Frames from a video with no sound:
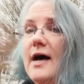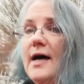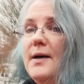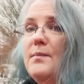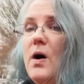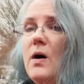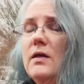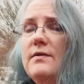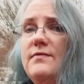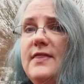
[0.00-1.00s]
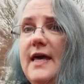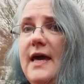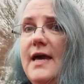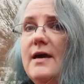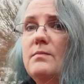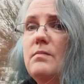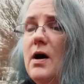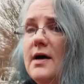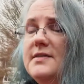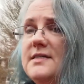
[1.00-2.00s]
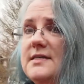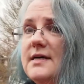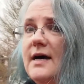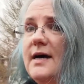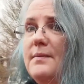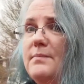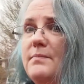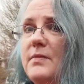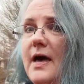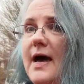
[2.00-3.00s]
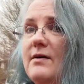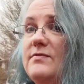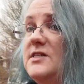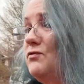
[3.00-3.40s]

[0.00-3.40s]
Um, all of the mods um, have